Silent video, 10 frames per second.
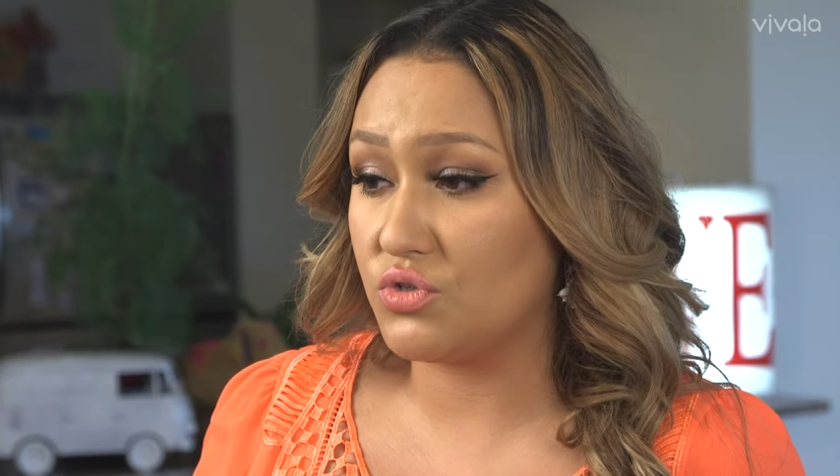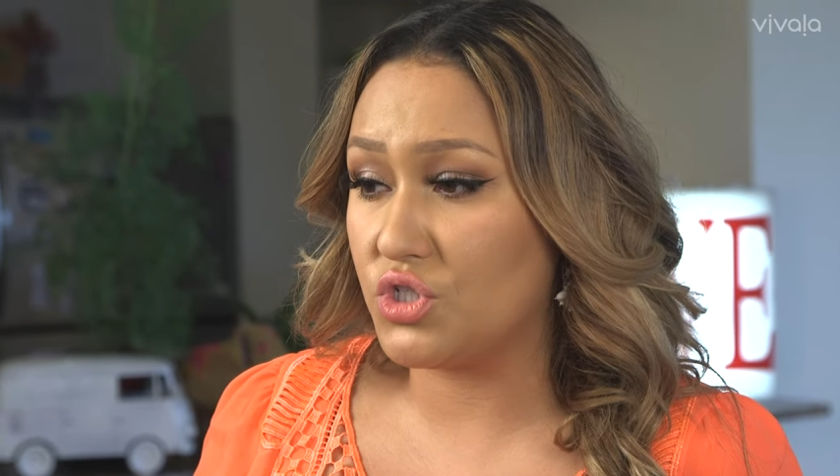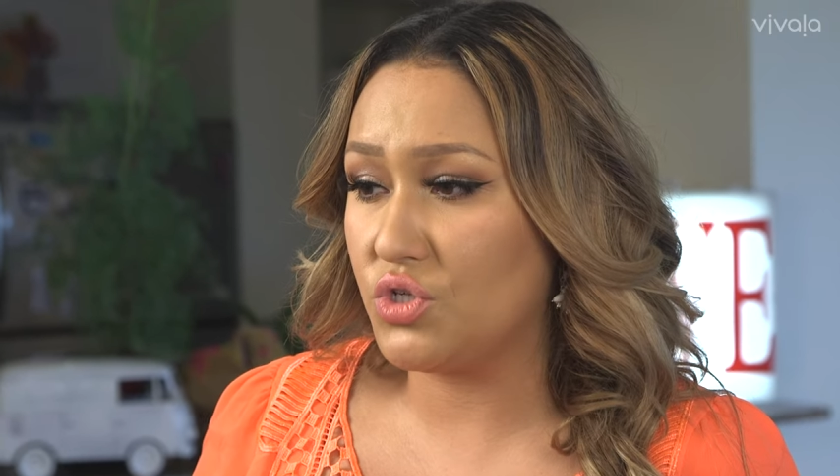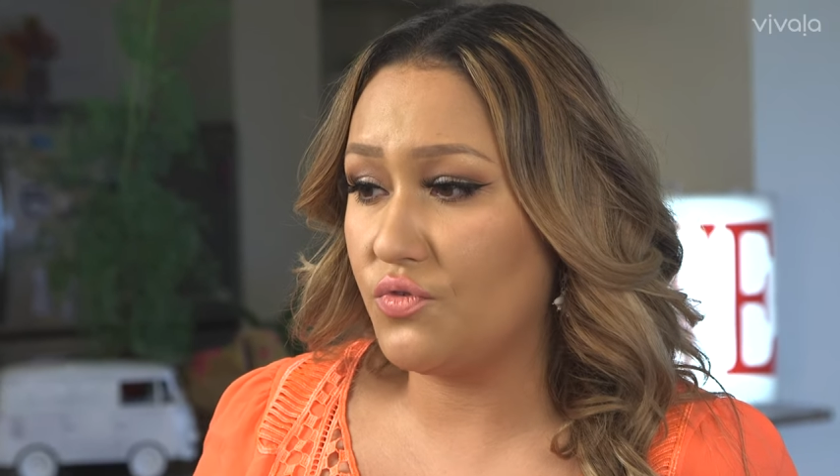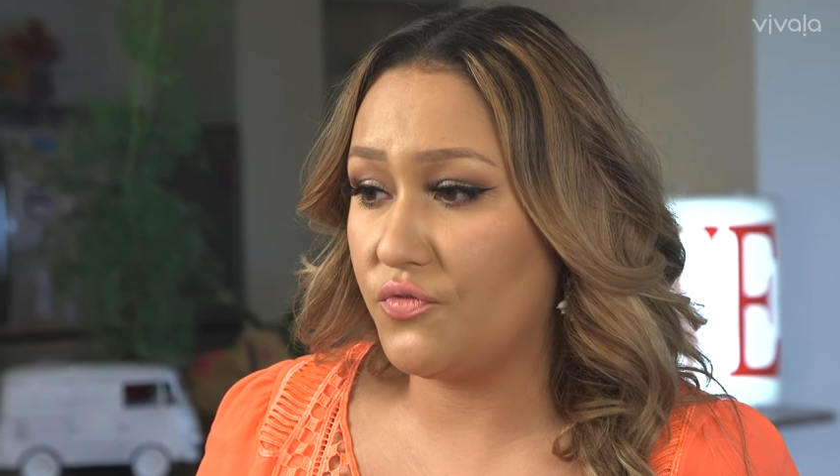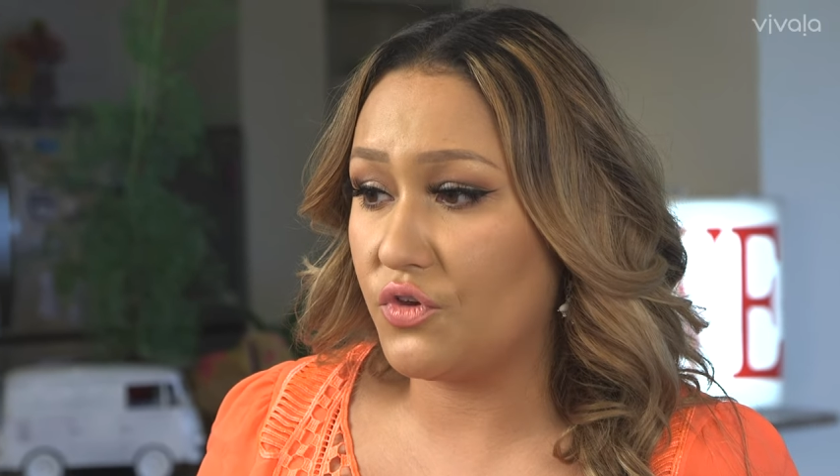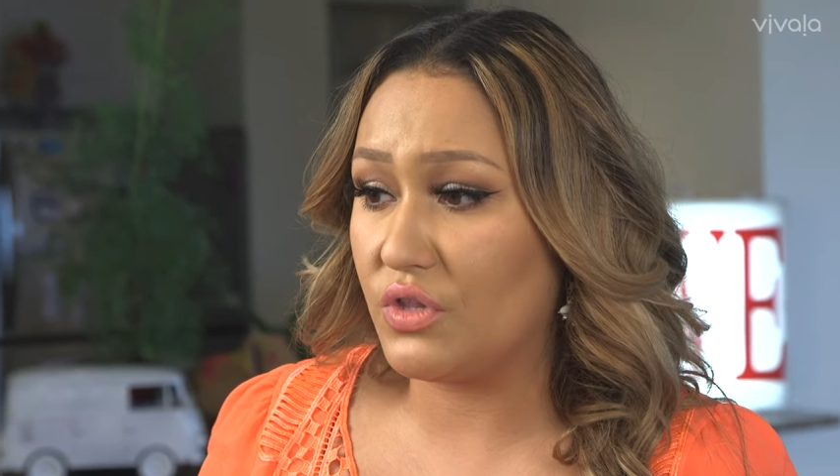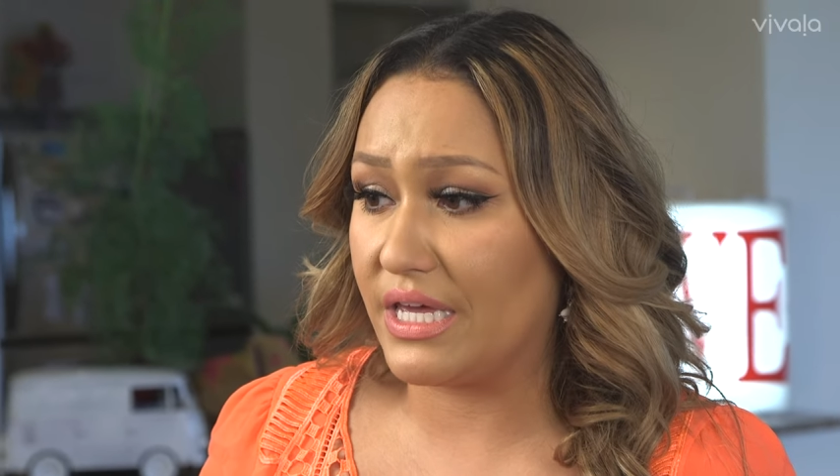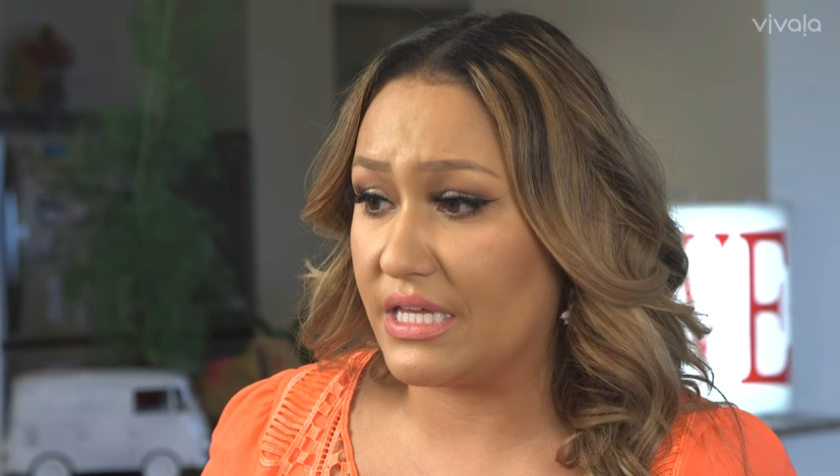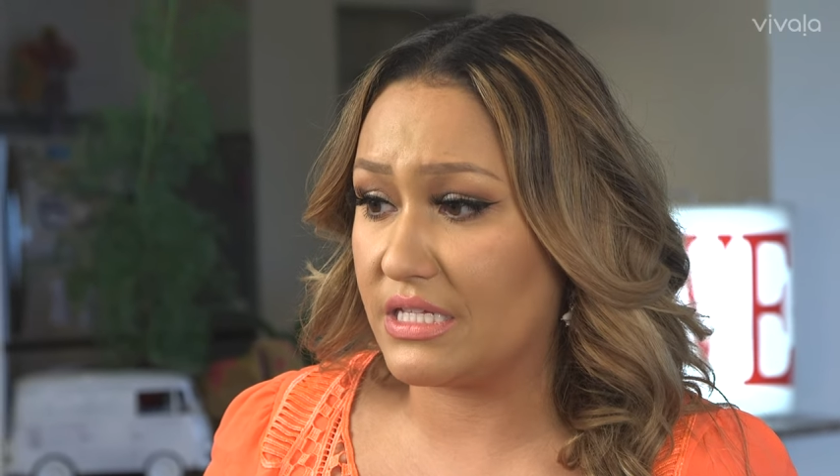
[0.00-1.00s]
so do you
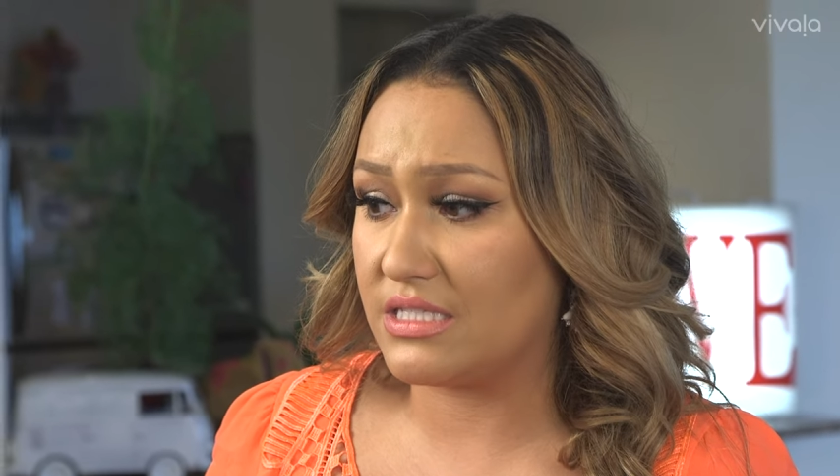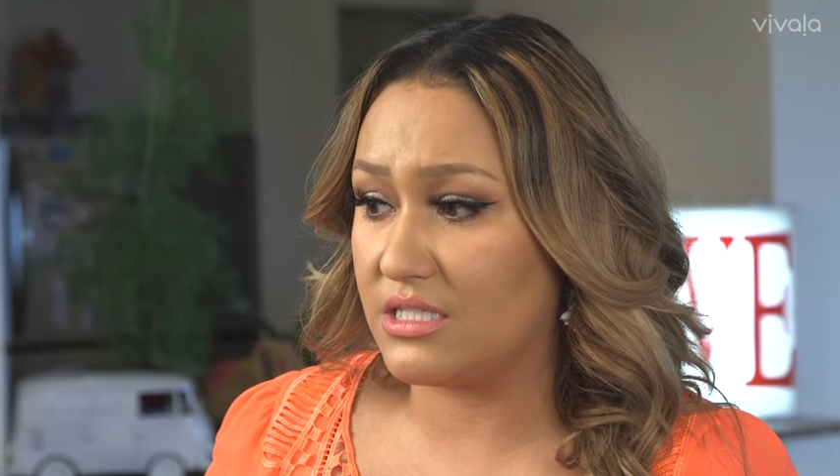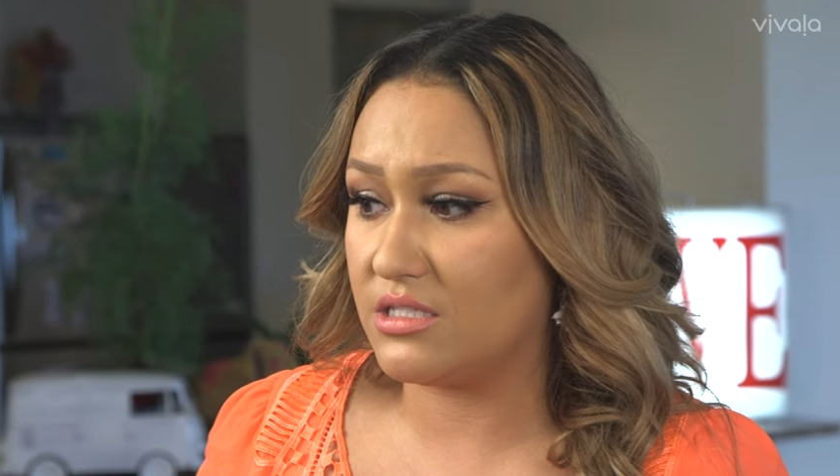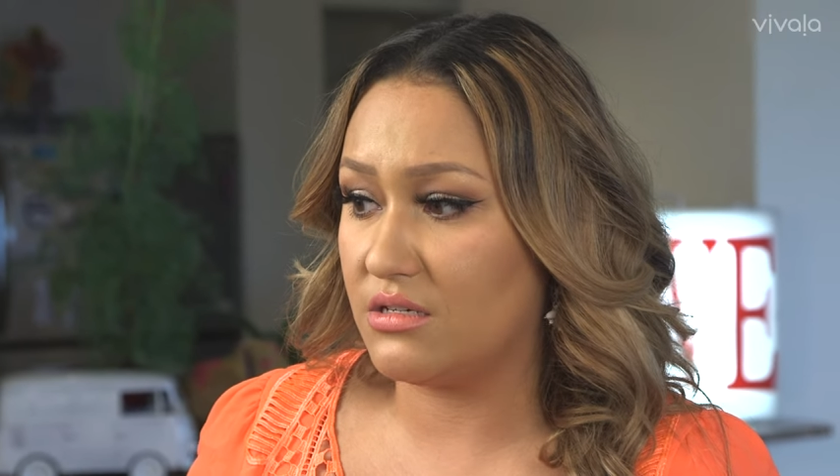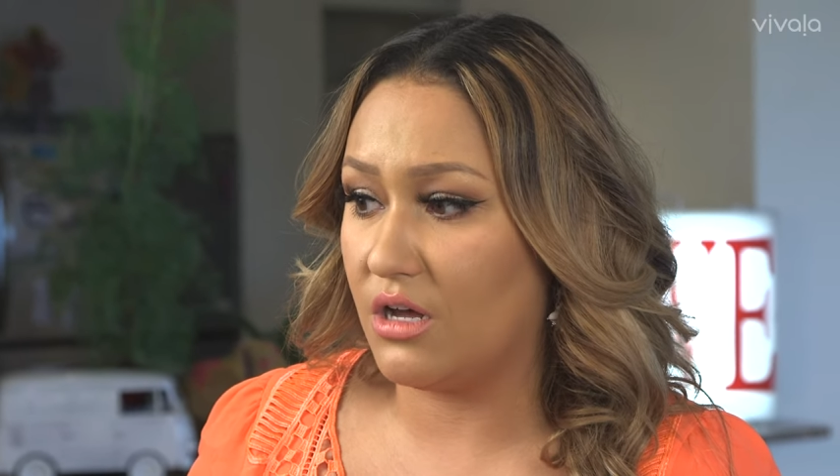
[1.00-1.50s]
feel like it's